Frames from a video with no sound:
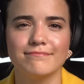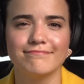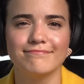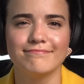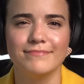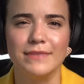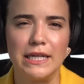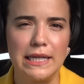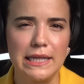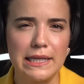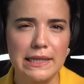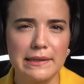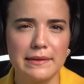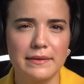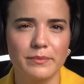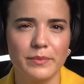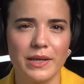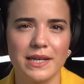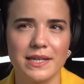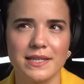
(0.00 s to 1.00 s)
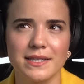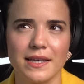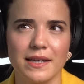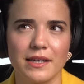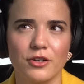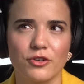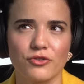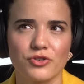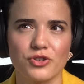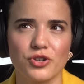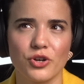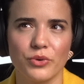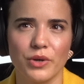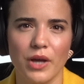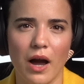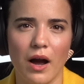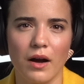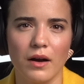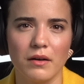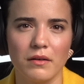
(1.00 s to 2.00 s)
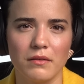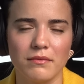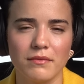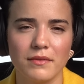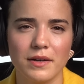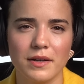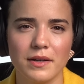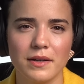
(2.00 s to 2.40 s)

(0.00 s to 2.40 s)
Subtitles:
needed because, like, you're so young.